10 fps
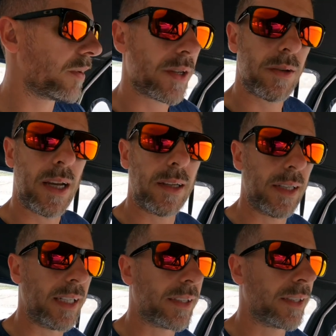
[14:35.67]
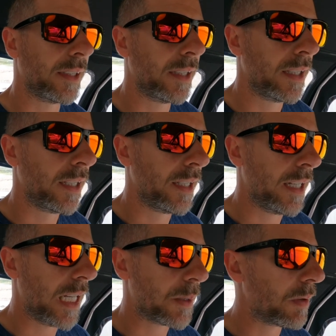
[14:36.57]
So yeah, it's
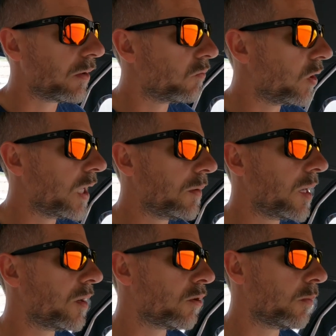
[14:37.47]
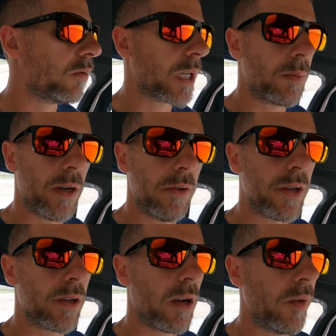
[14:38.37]
been a really enjoyable
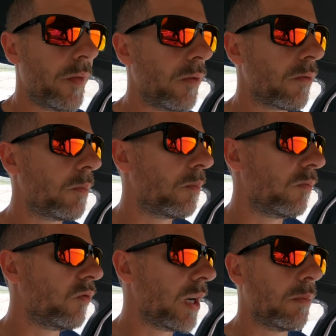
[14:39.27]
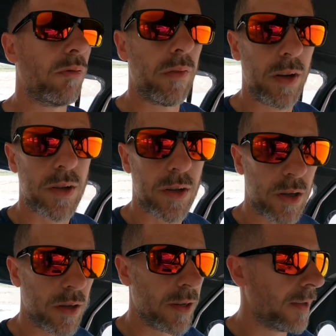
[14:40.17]
experience. I feel really privileged
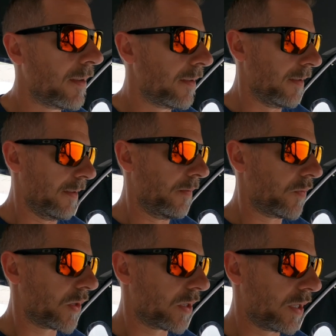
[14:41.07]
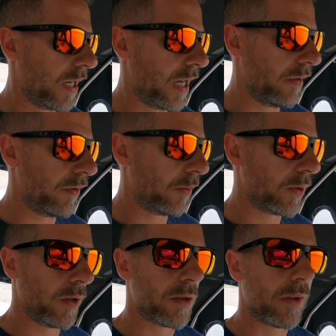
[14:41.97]
to have the
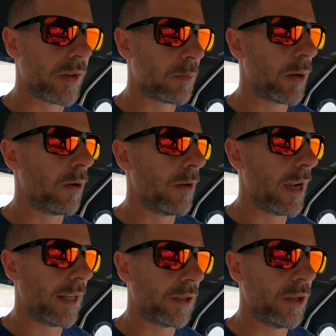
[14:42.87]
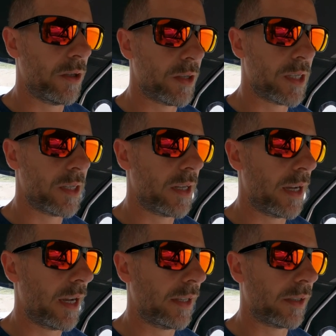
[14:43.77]
opportunity to have this boat and to use it,
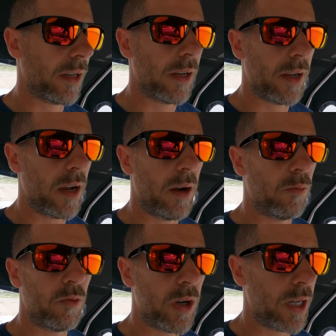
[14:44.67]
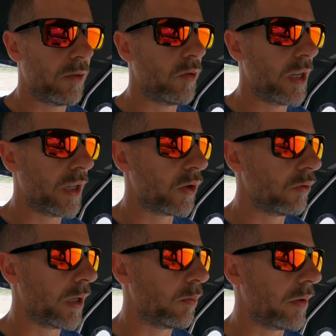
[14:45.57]
and I'm really, really
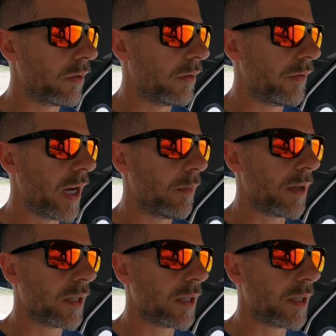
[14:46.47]
enjoying it with the family.